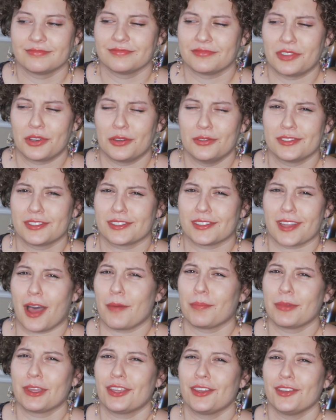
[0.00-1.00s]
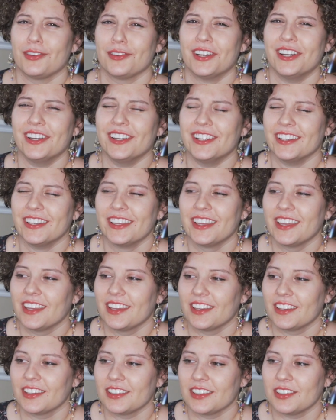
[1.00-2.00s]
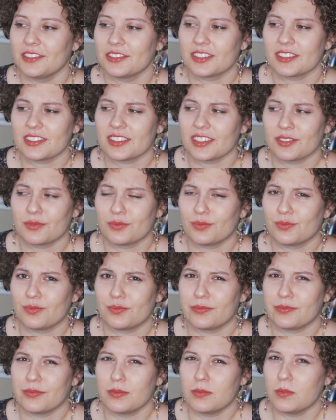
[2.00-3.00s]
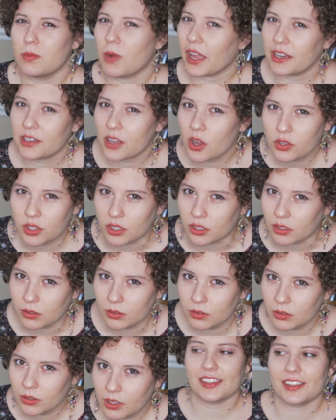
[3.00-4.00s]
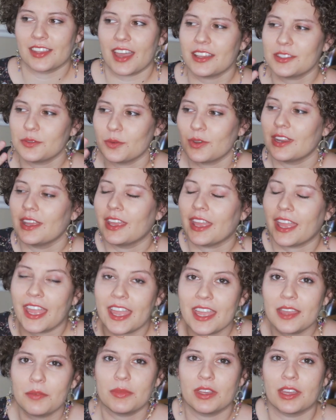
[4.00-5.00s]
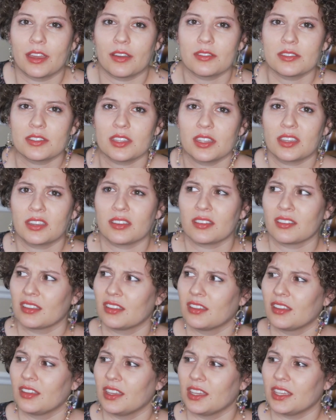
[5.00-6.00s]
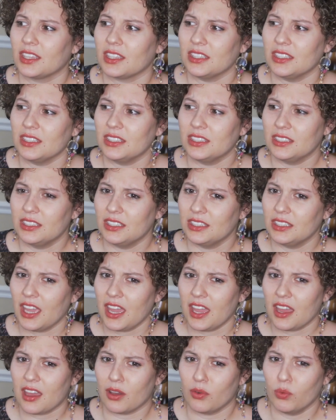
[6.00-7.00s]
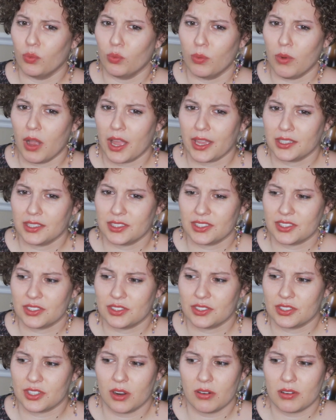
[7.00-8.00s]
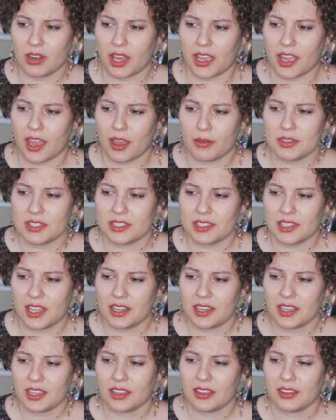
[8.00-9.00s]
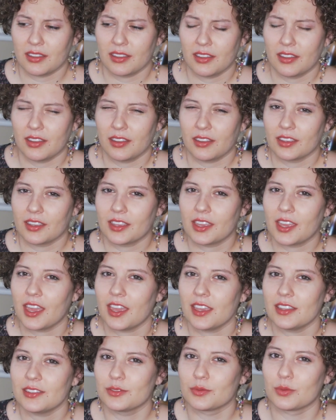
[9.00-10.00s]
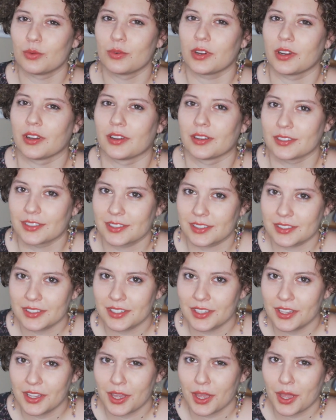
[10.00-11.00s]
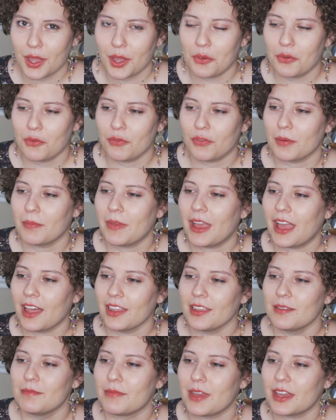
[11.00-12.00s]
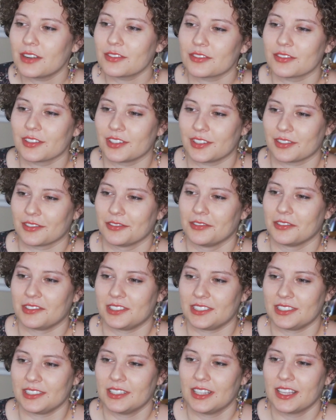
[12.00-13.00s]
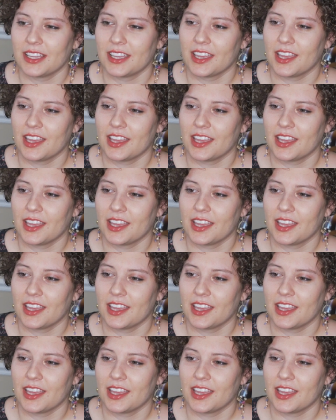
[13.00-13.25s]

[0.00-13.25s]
who's stopping you? He was just like, why don't you? That's when it hit me. I was like, yeah, why don't I? I was letting kids' words from elementary school